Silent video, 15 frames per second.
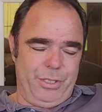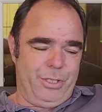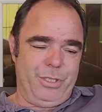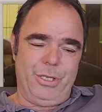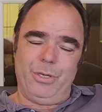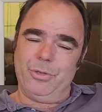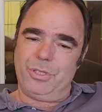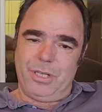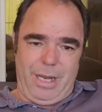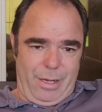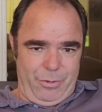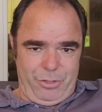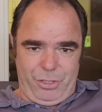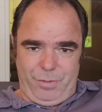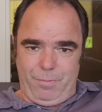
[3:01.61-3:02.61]
no
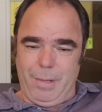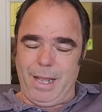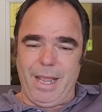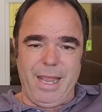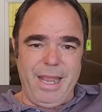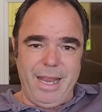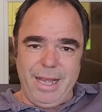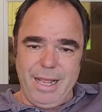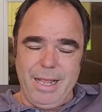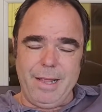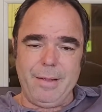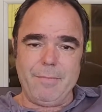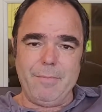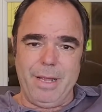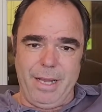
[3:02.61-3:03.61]
slouch by
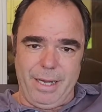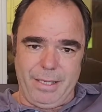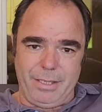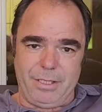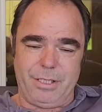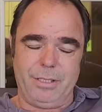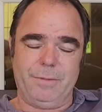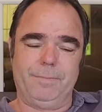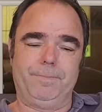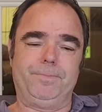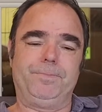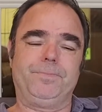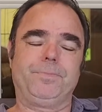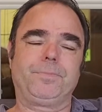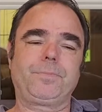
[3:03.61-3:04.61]
any means.
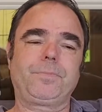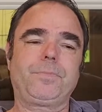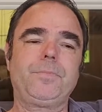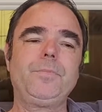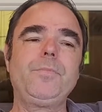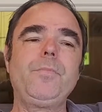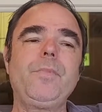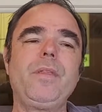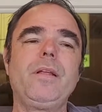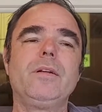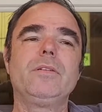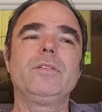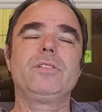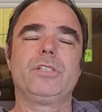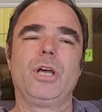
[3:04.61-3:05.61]

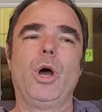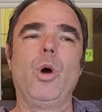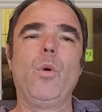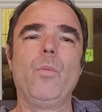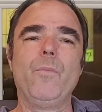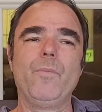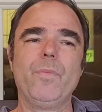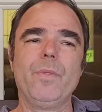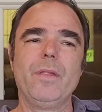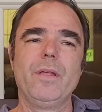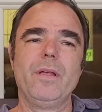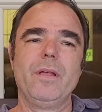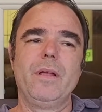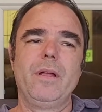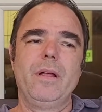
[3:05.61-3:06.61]
So
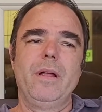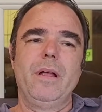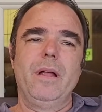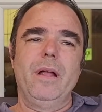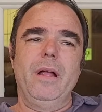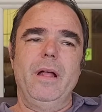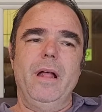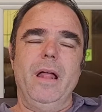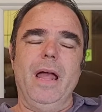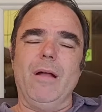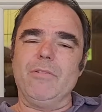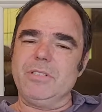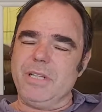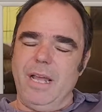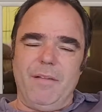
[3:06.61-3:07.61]
it
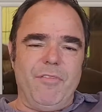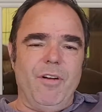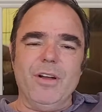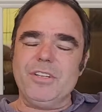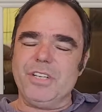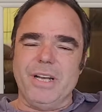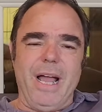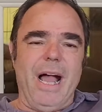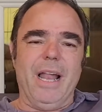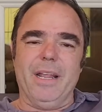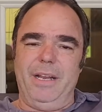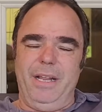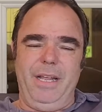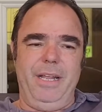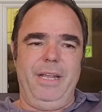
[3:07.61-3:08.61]
was that
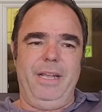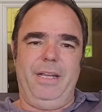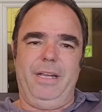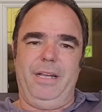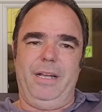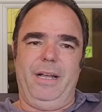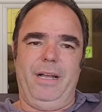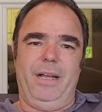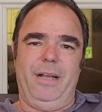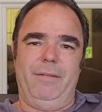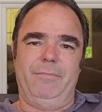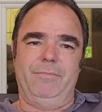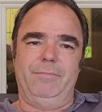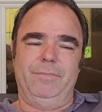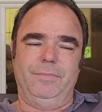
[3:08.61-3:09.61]
functionality.
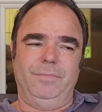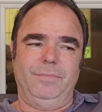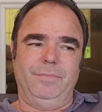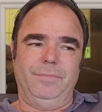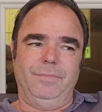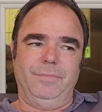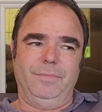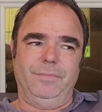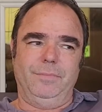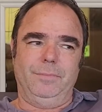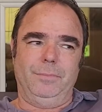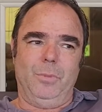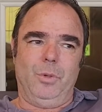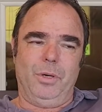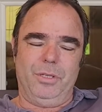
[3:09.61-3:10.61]
Um,
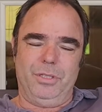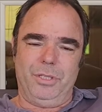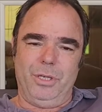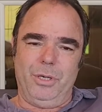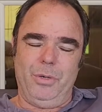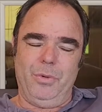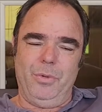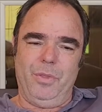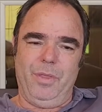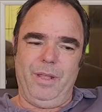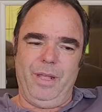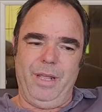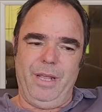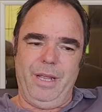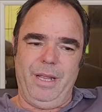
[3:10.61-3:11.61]
more so
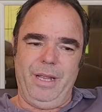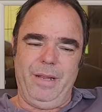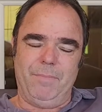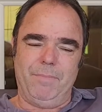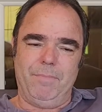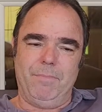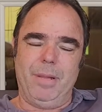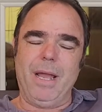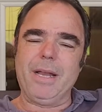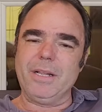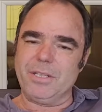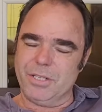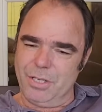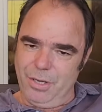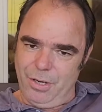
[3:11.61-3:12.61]
the
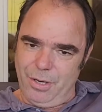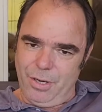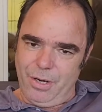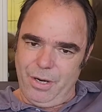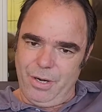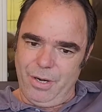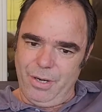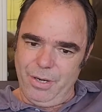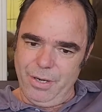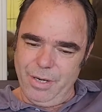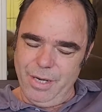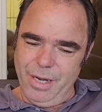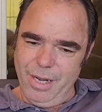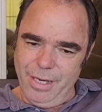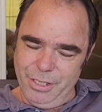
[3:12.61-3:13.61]
Pentastar
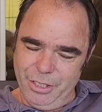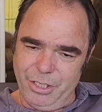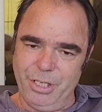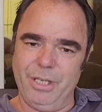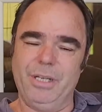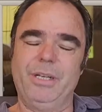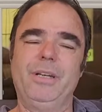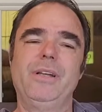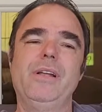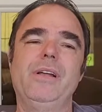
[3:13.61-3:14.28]
engine